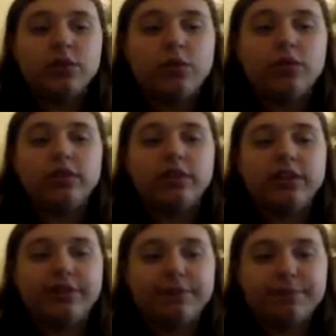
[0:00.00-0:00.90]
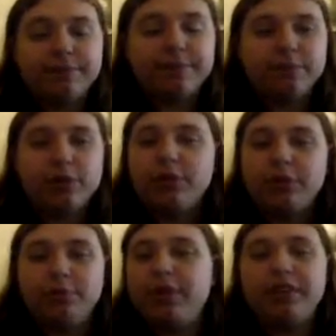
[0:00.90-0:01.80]
or
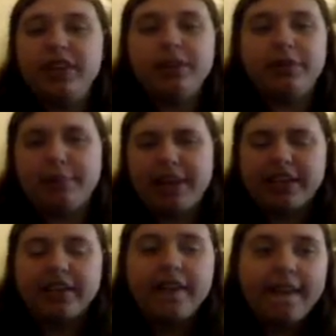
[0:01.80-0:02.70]
well, you know what I mean.